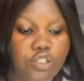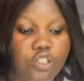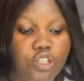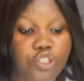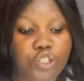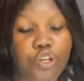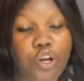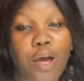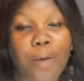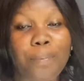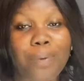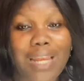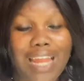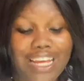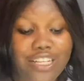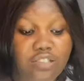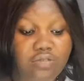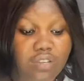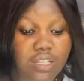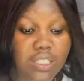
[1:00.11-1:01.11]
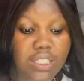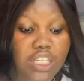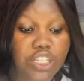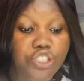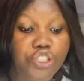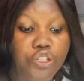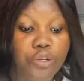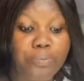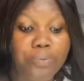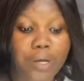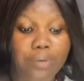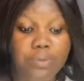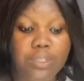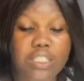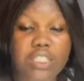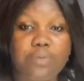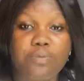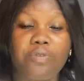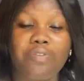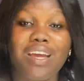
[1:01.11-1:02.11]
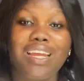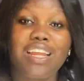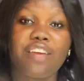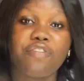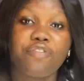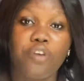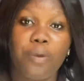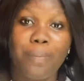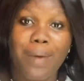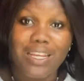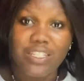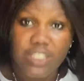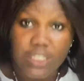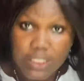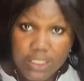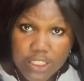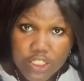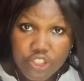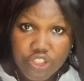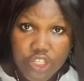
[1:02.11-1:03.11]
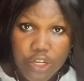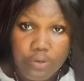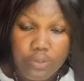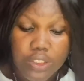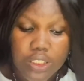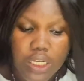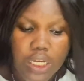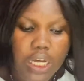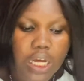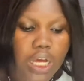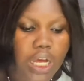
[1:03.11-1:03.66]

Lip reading: not apply to residential premises provided for emergency shelter.